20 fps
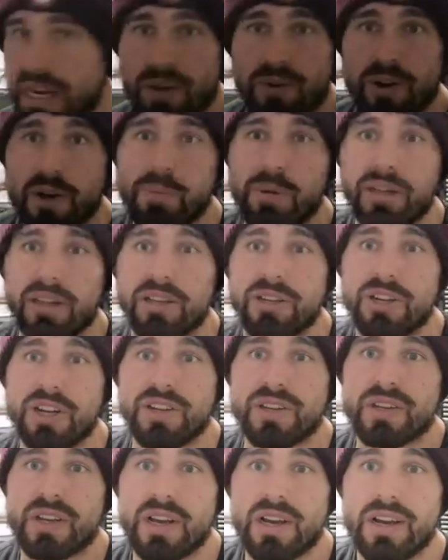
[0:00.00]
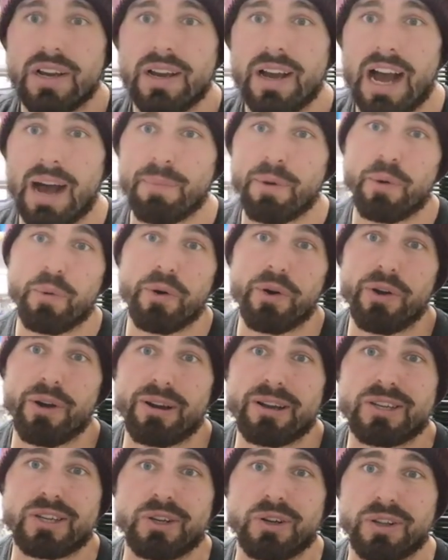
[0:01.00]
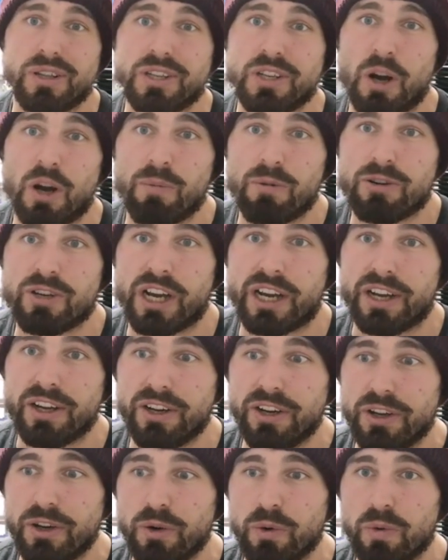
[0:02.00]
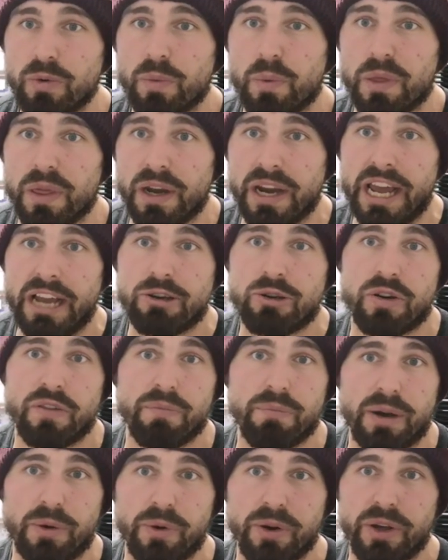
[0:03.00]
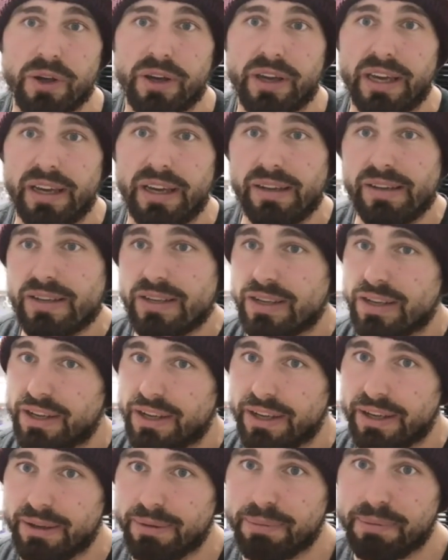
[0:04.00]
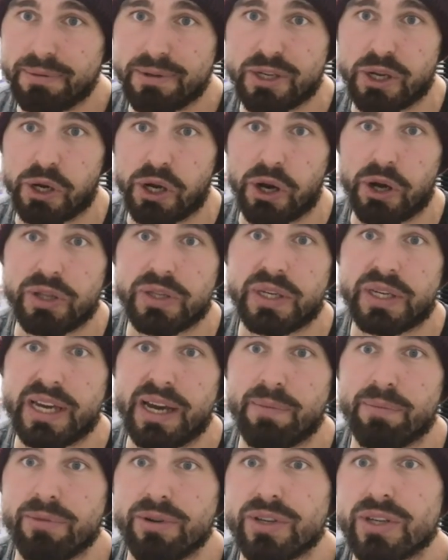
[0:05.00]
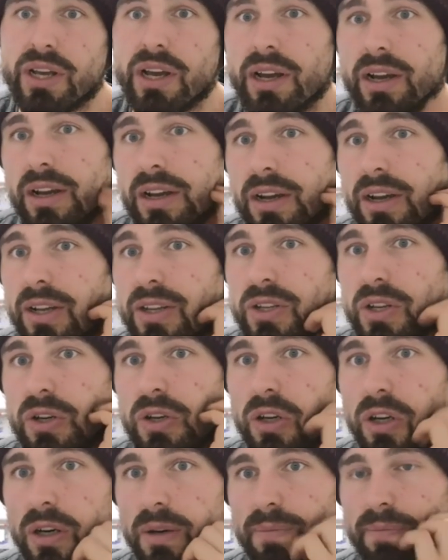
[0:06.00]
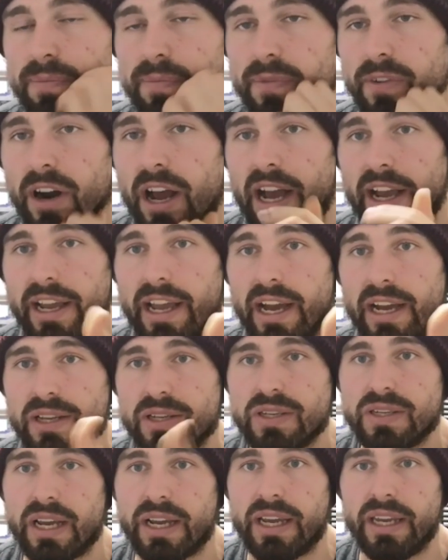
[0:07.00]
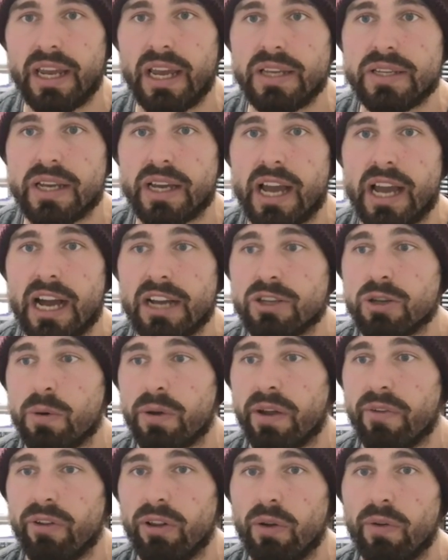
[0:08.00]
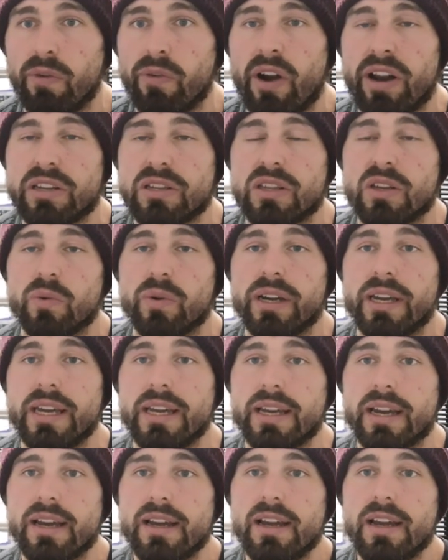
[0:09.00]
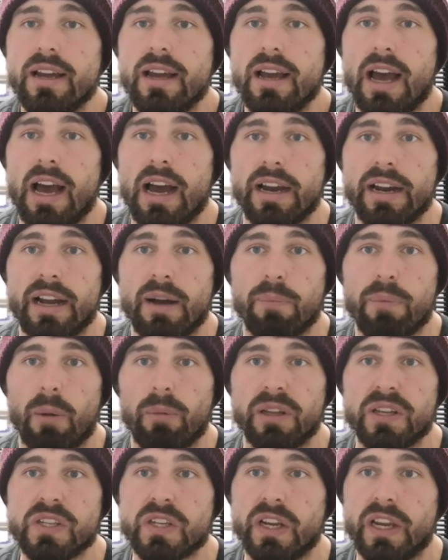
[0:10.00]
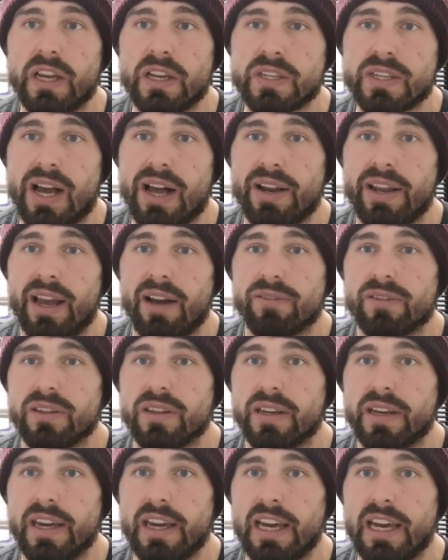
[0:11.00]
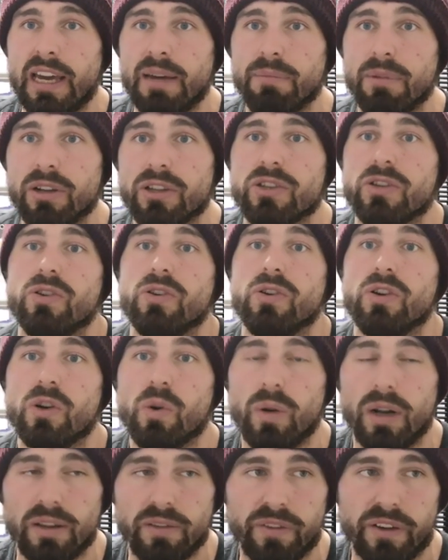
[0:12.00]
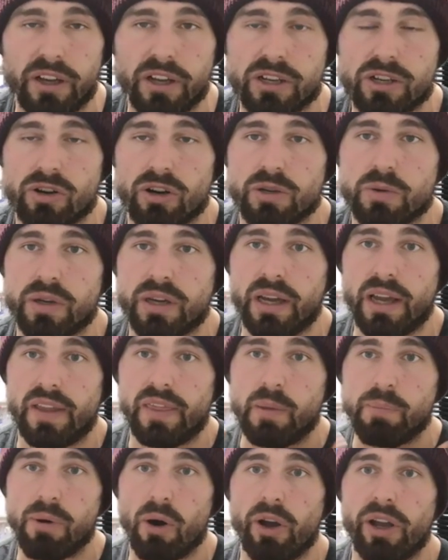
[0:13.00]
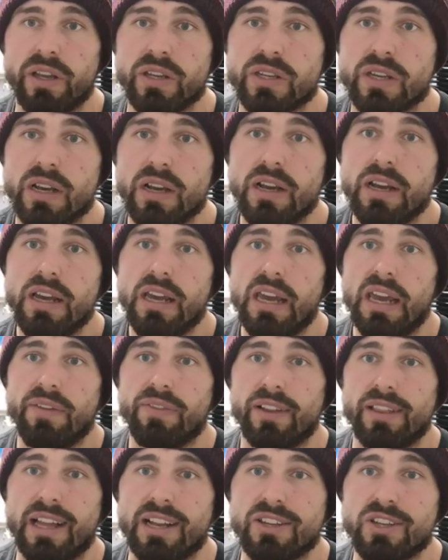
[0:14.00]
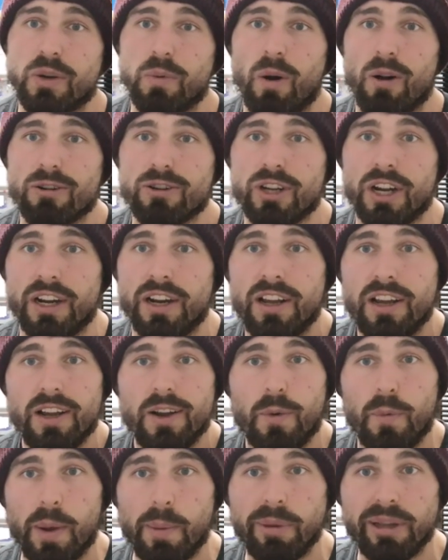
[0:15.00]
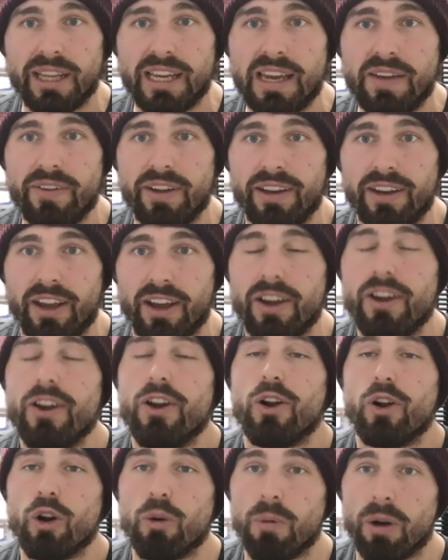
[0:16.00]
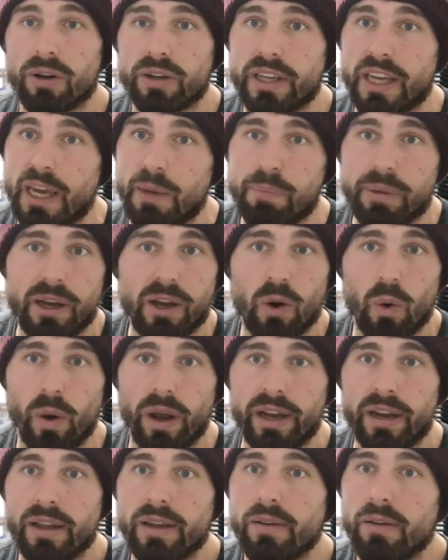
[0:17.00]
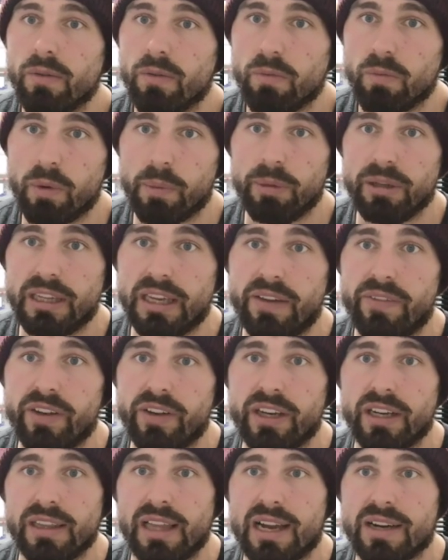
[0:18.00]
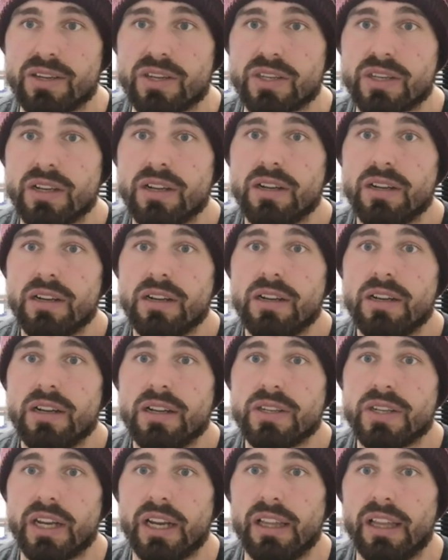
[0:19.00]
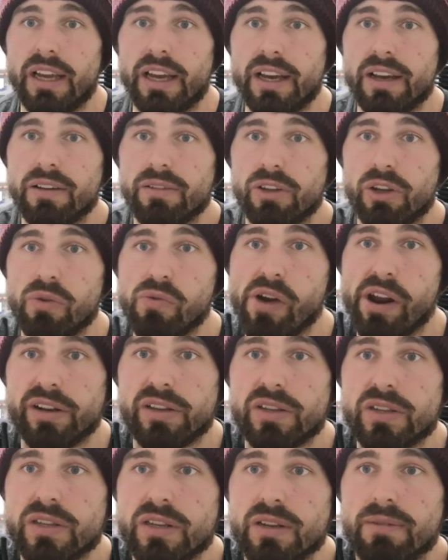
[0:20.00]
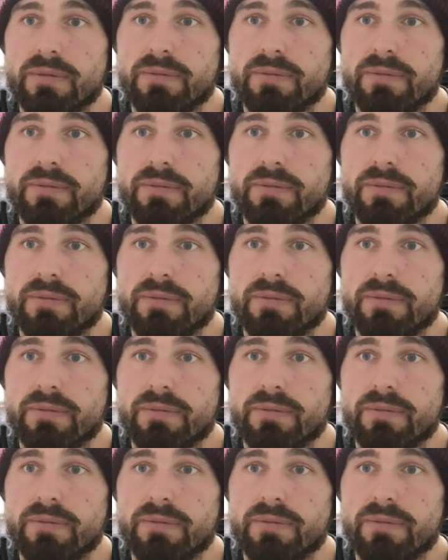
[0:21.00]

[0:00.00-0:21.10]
sound apologies. I'm at work, so there's not much I can do. With the nature of my work, it's security cameras. So, right, guys, take it easy, guys. Hope you have a lovely rest of the week. And I'll probably see you Saturday after the game at Oakwell. Fingers crossed we can get the points. If the lads are watching, we believe in you. Come on, keep it going. We believe in you, lads. See you later. You Reds.